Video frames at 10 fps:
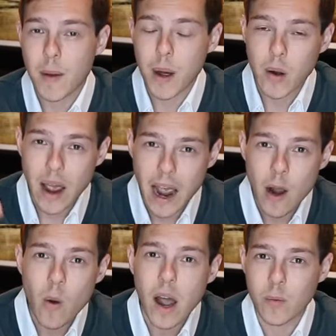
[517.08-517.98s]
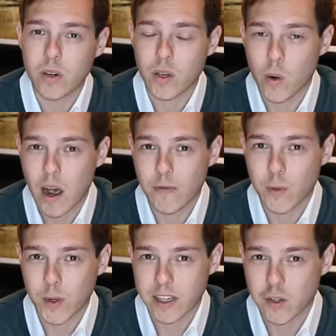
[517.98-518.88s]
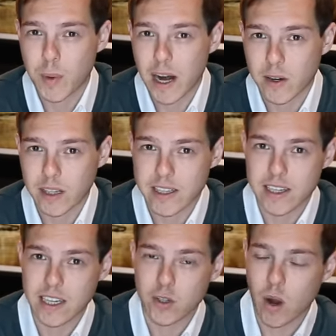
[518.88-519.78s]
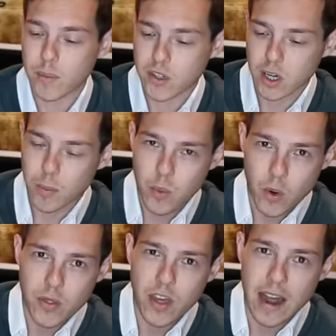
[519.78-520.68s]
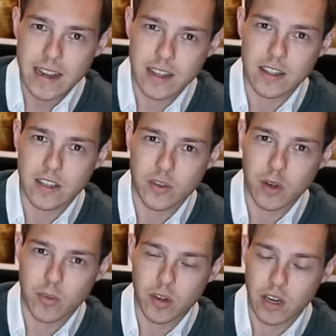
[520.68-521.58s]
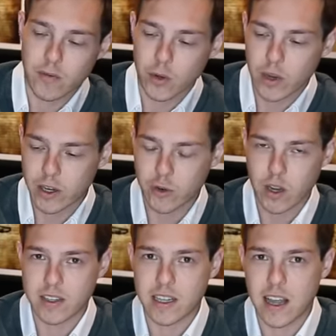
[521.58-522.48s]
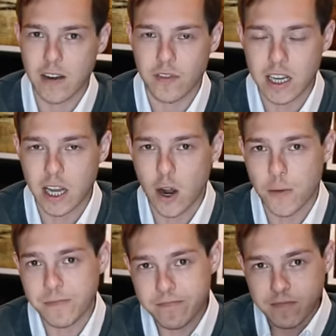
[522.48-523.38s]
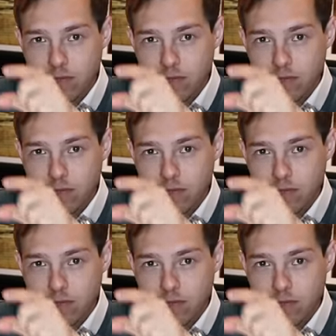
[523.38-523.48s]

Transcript: about how I would go after expired listings, so I'm just gonna put that in the description if you're interested in that video.